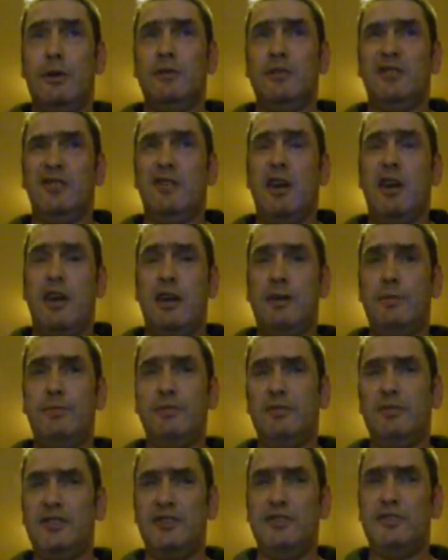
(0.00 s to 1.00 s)
today,
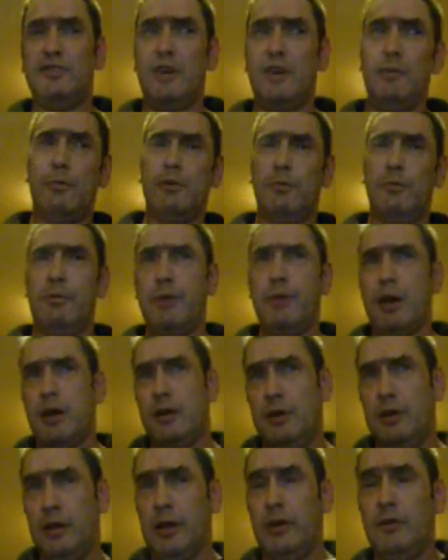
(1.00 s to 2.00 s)
but just keep coming back
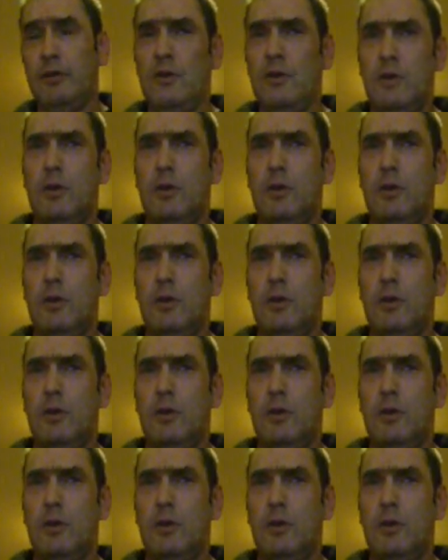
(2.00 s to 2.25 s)
and then,